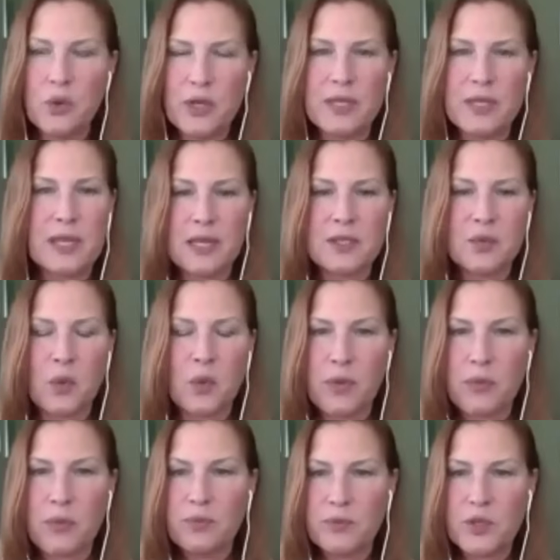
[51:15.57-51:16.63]
these things
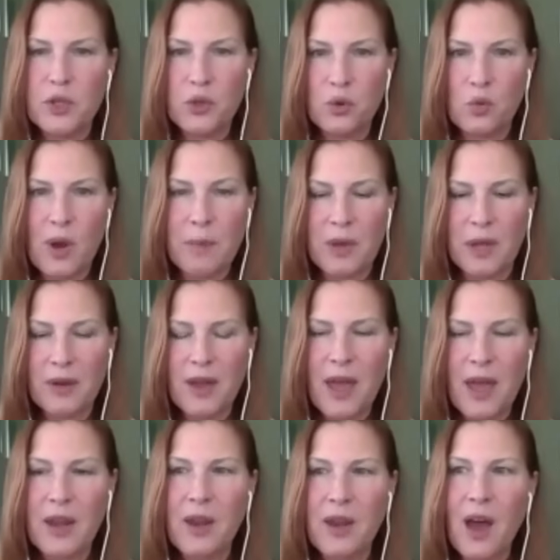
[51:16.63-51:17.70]
with two women
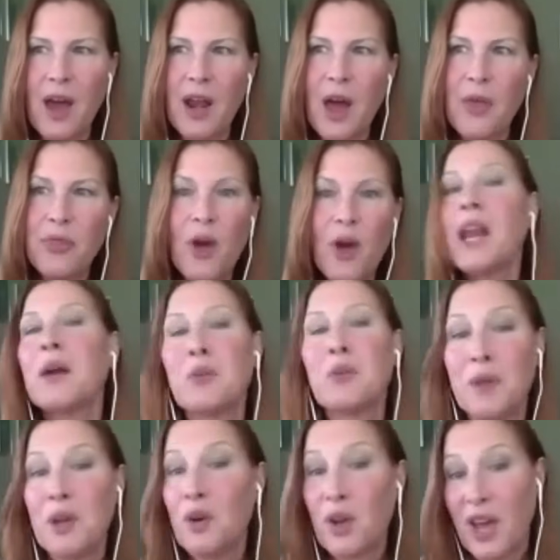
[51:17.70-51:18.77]
and and i thought i would
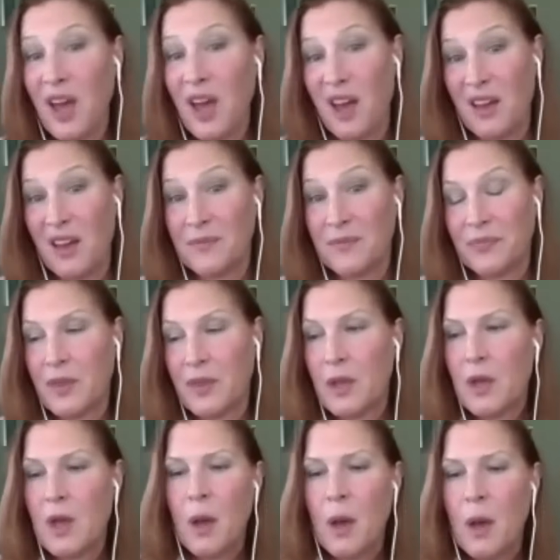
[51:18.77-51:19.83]
be okay
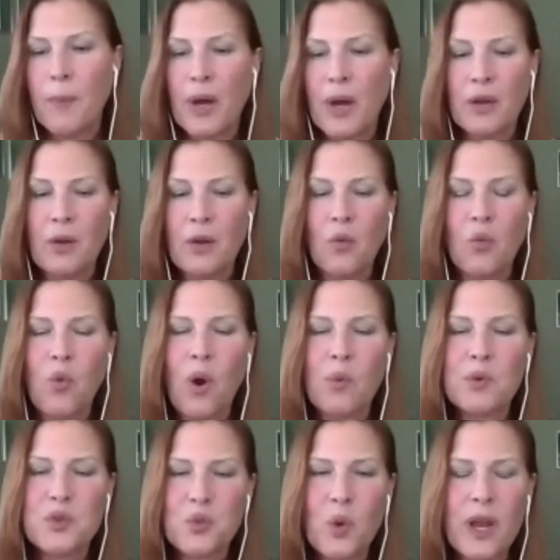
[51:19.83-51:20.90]
but what
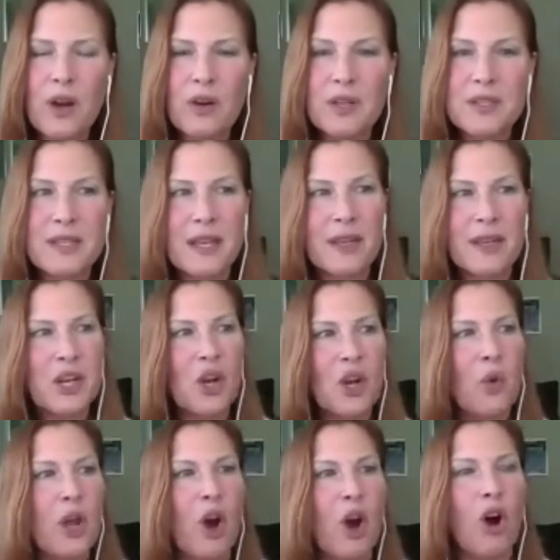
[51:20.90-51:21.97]
was weird is that you know
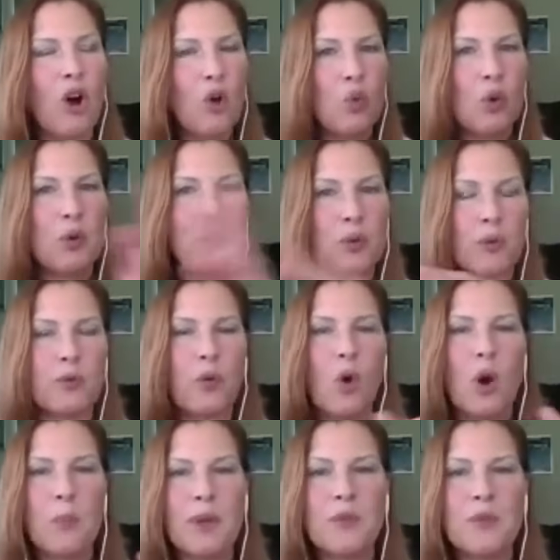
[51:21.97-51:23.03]
we all would
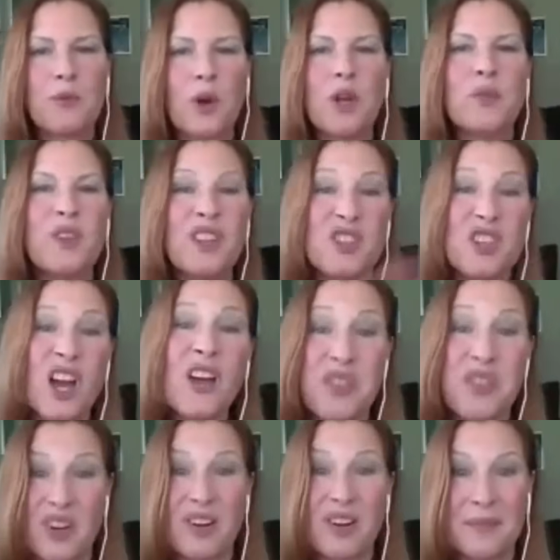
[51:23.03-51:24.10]
perform in front of each
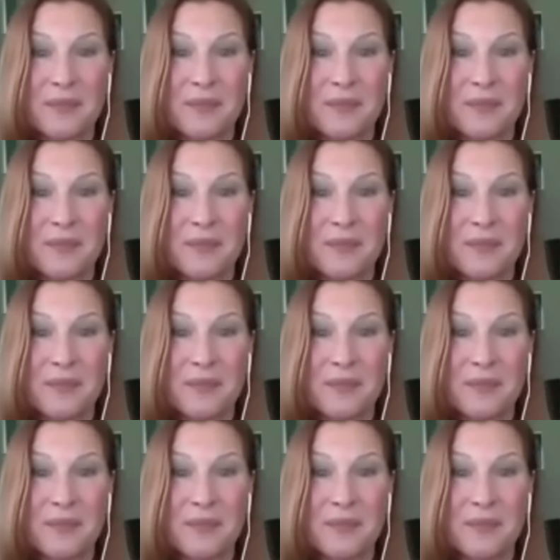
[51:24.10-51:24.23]
other